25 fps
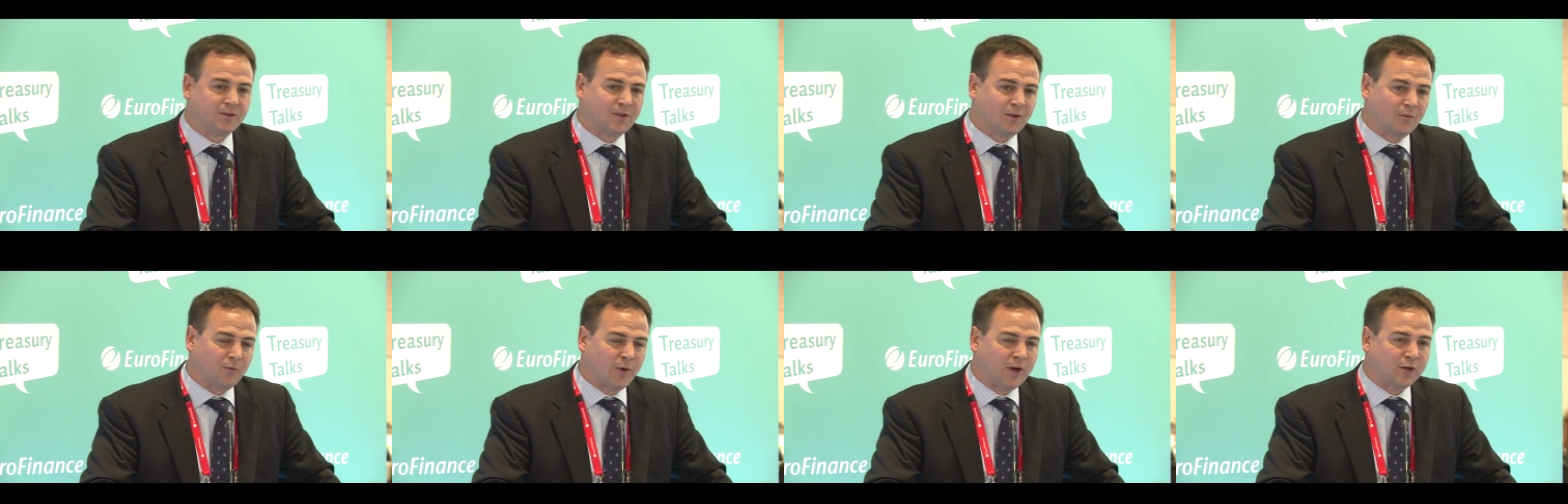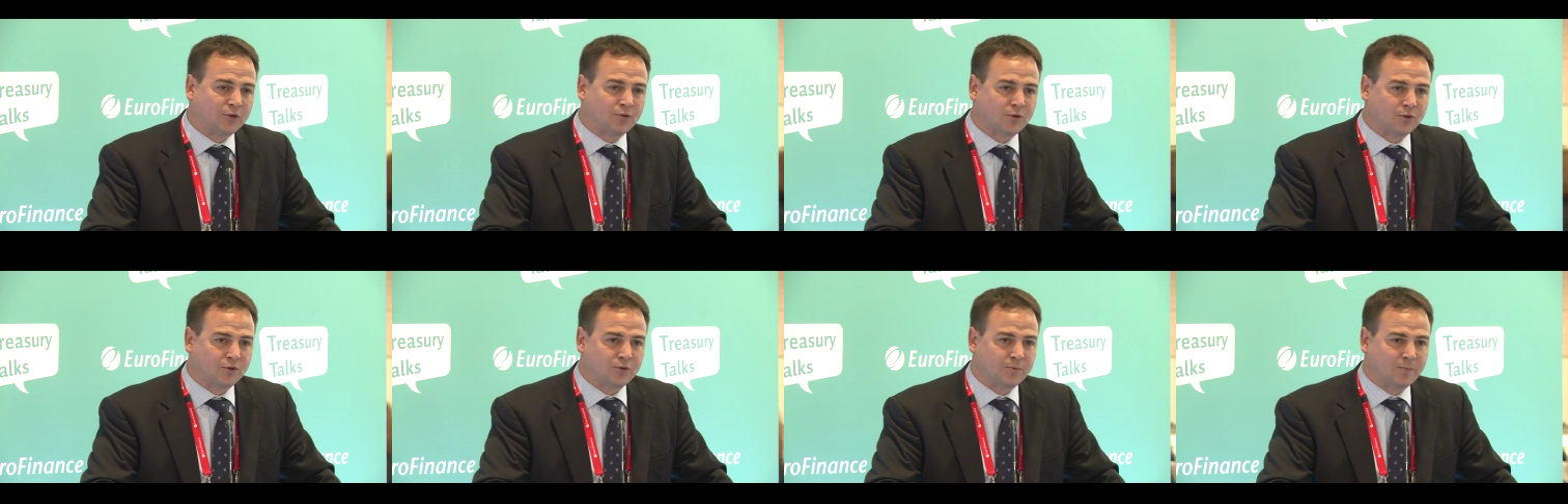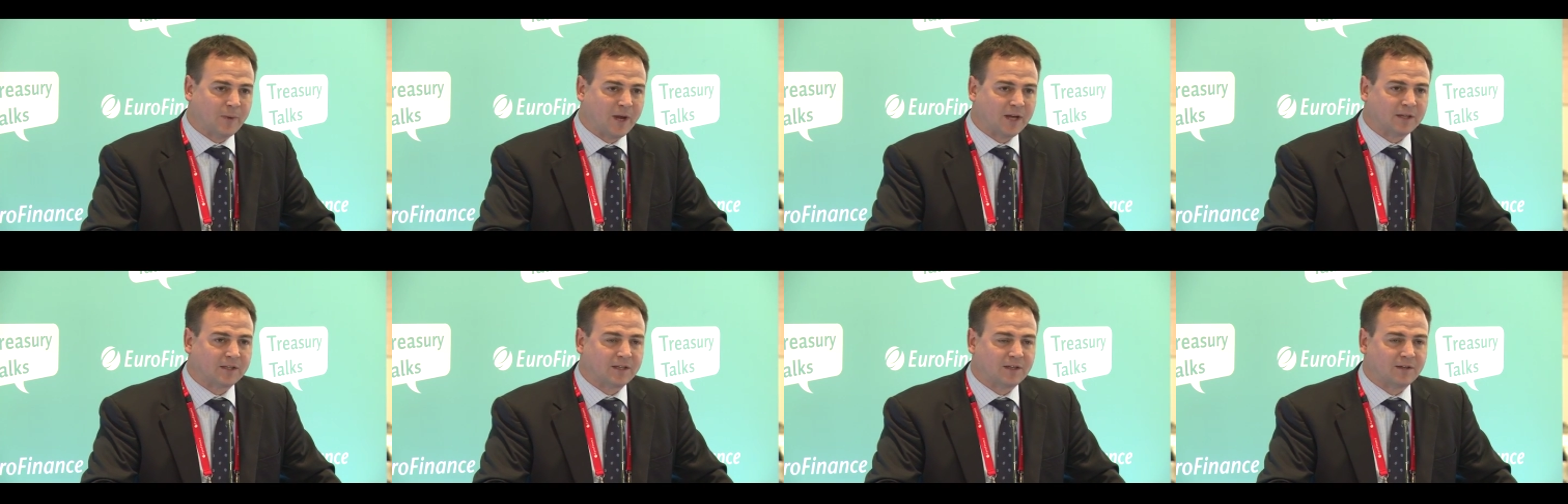the
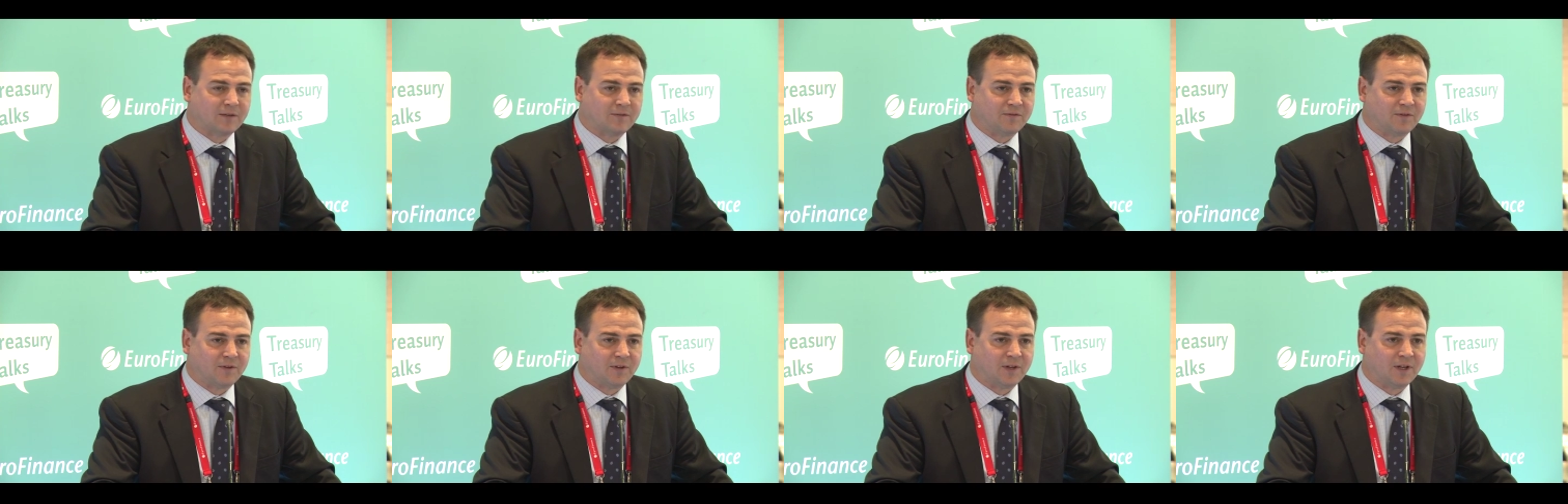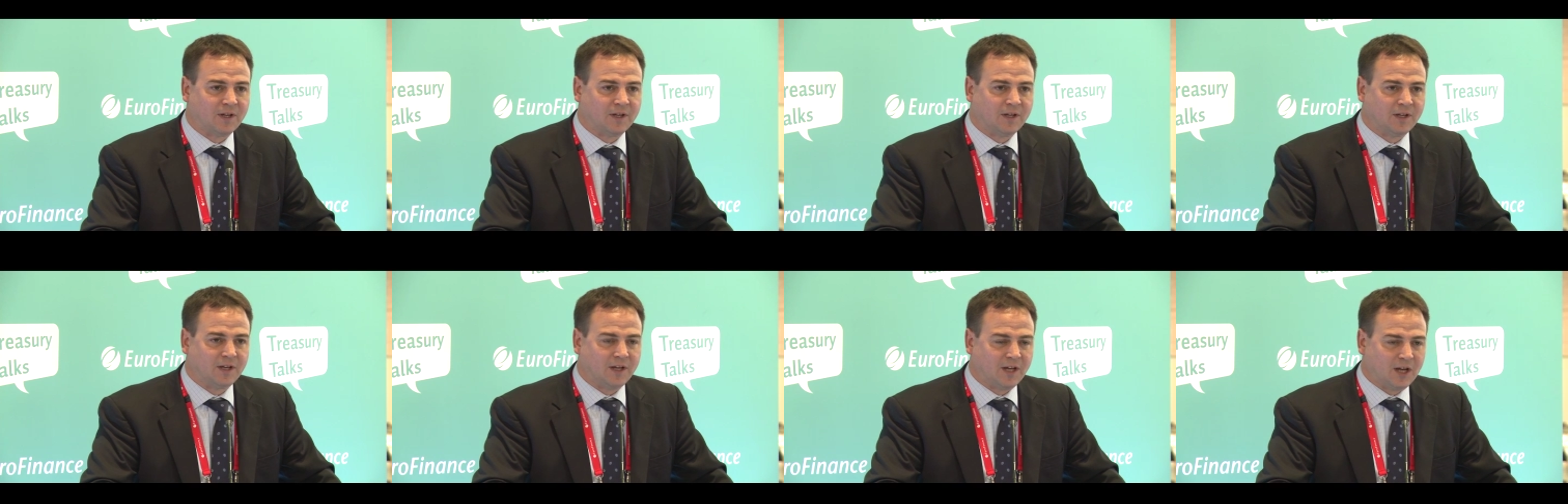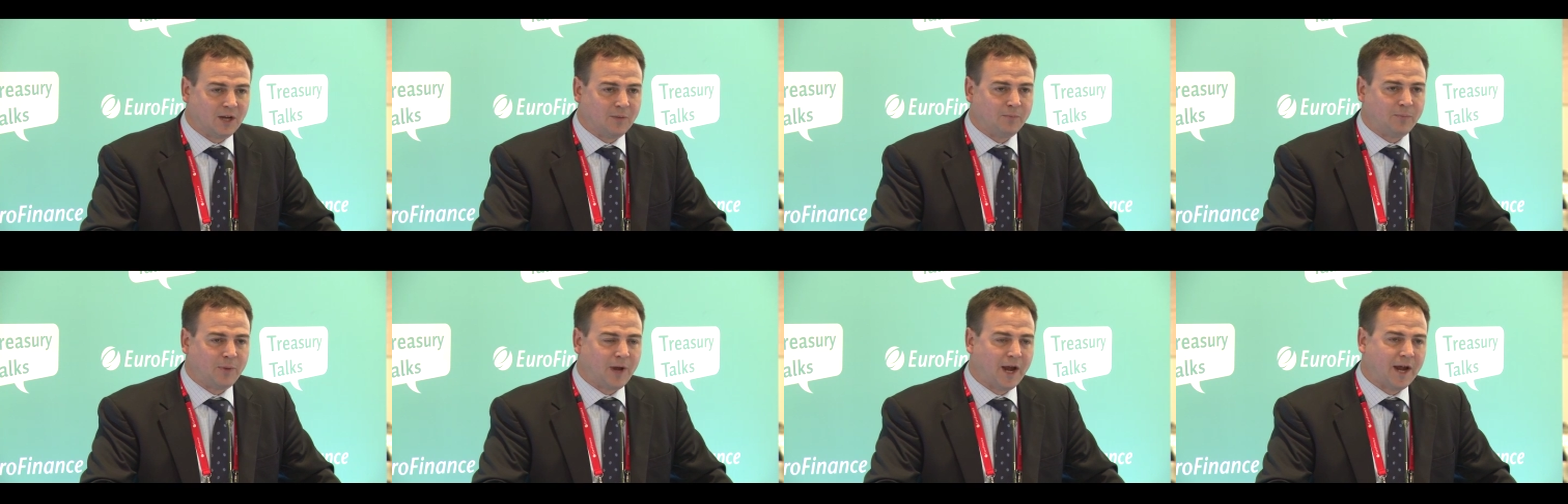retrospective
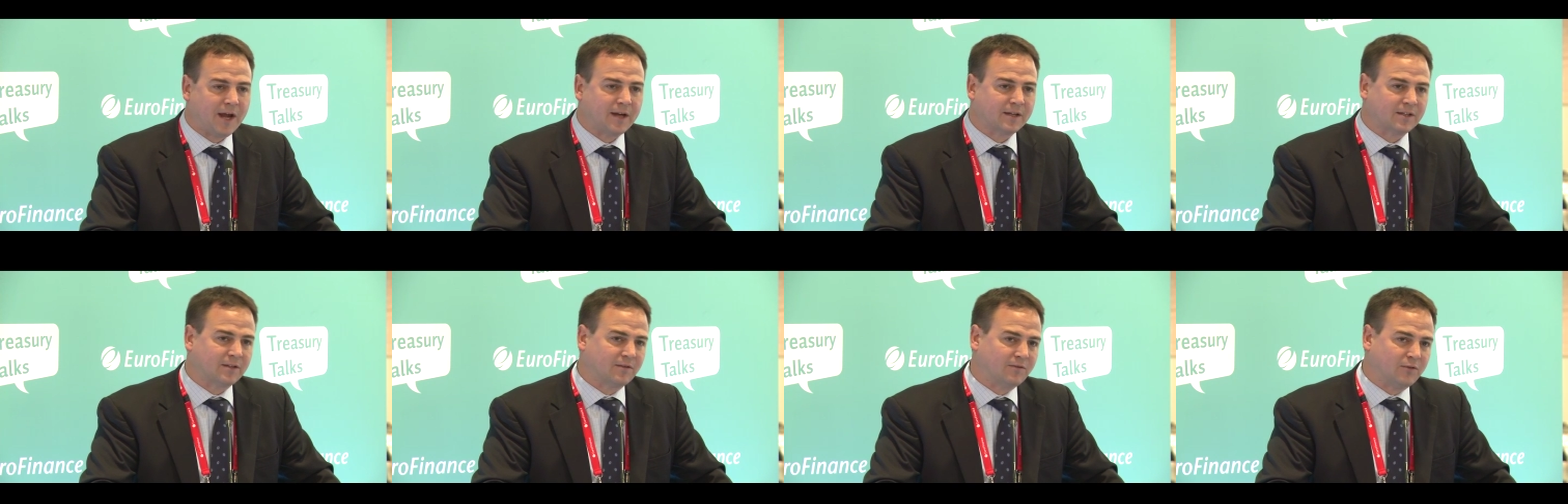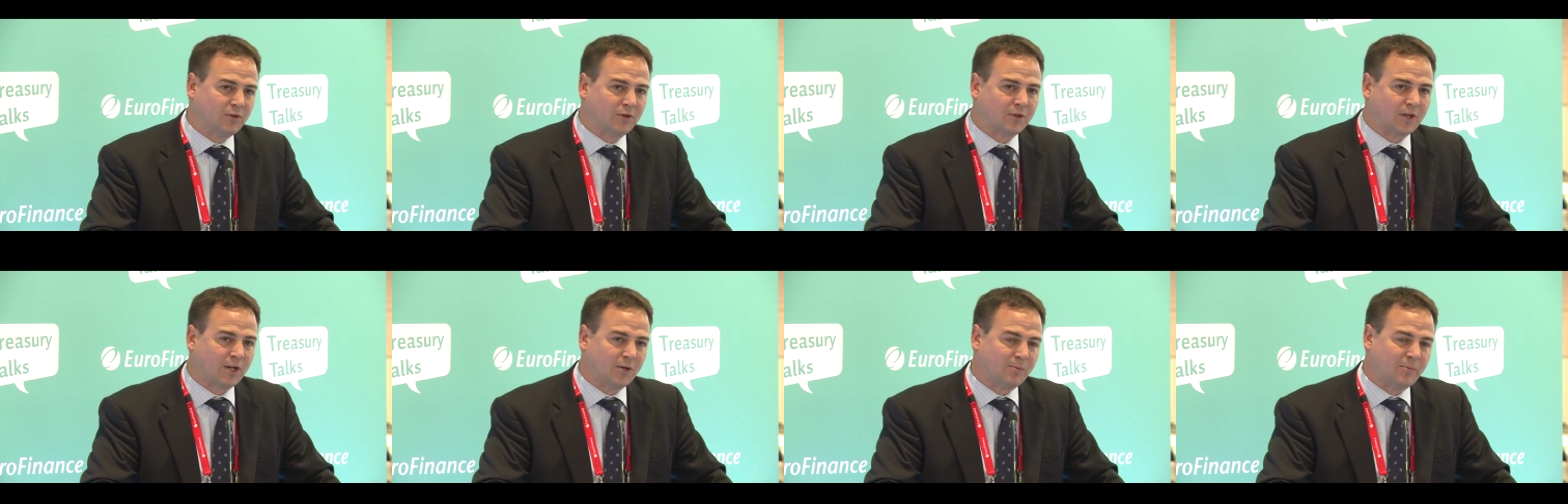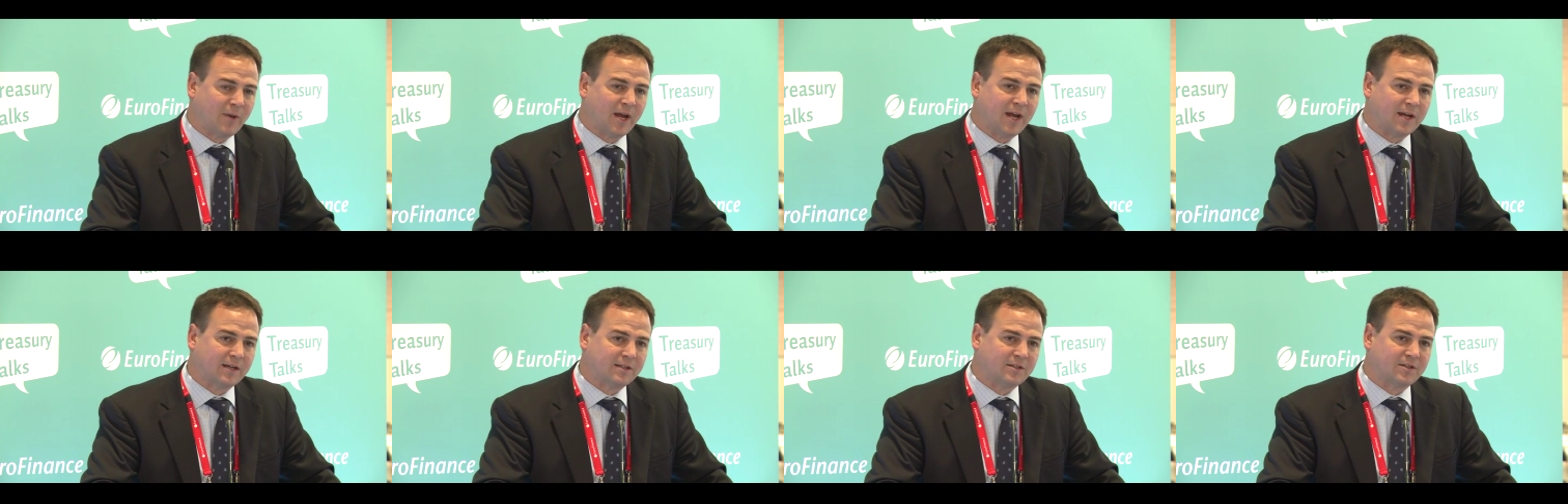impact of
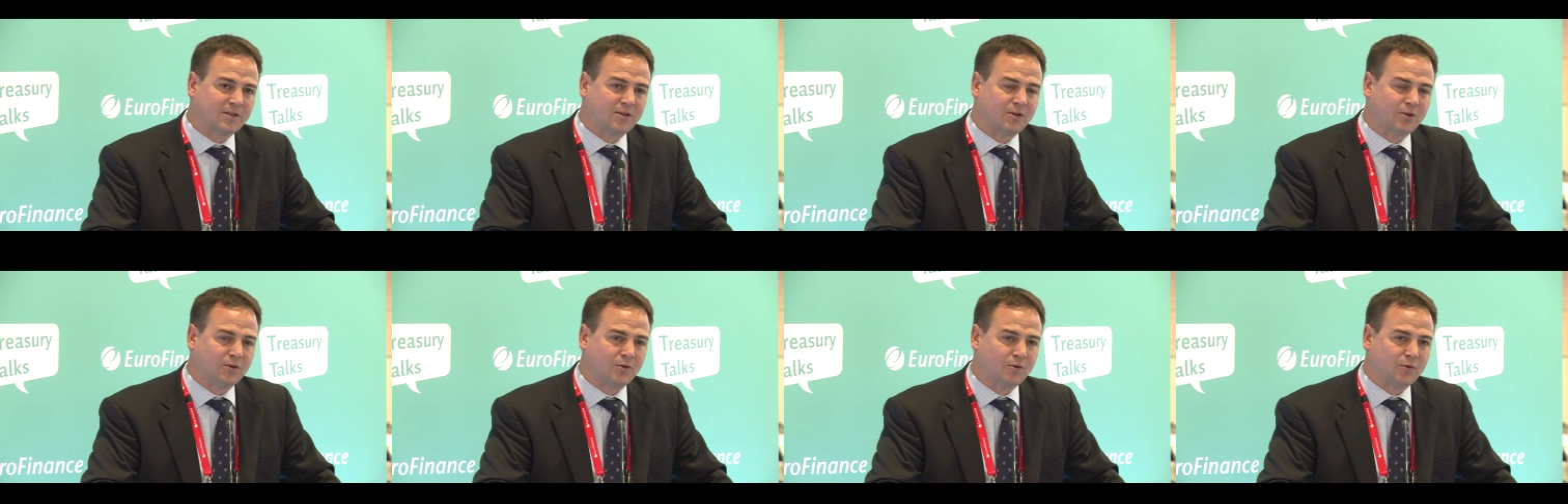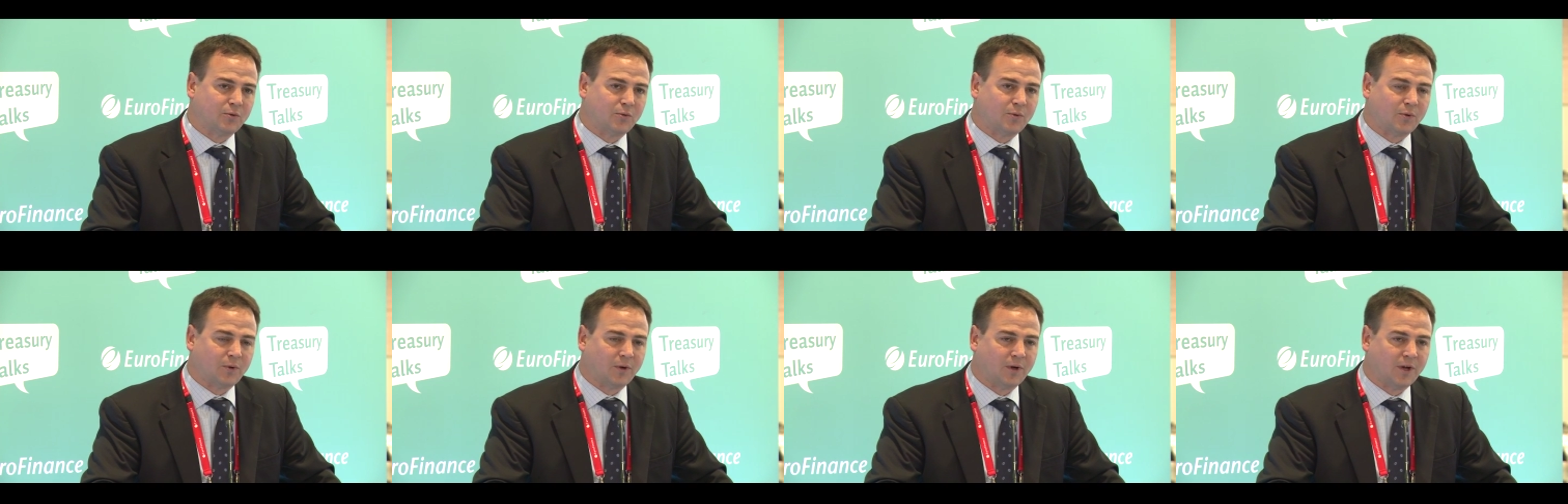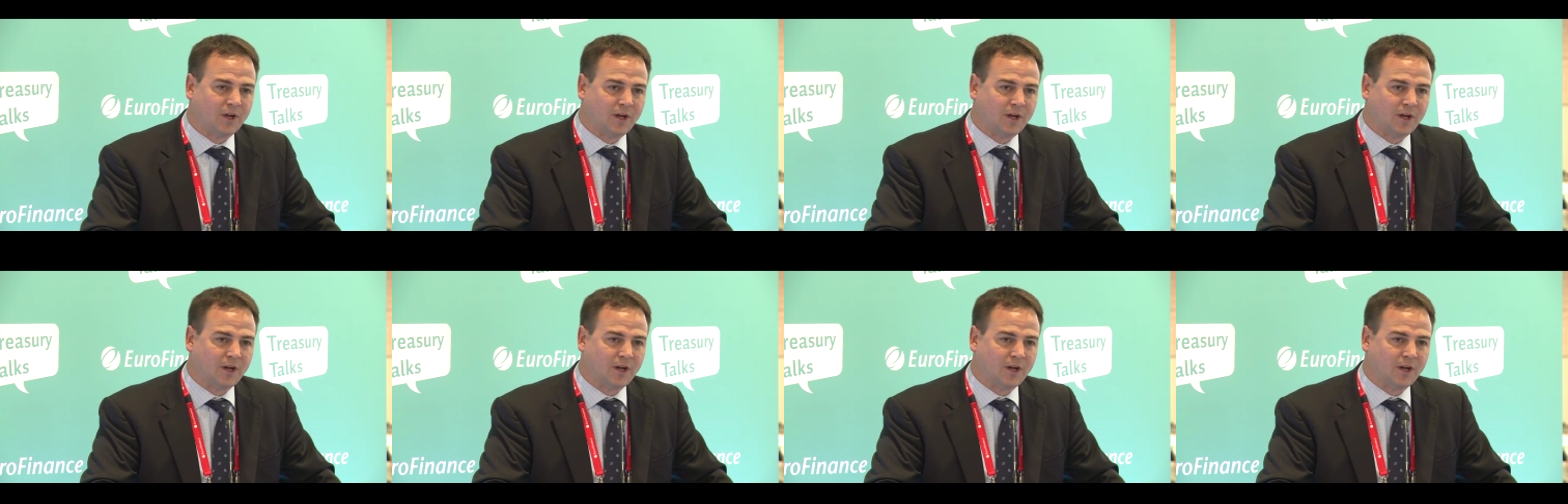looking back to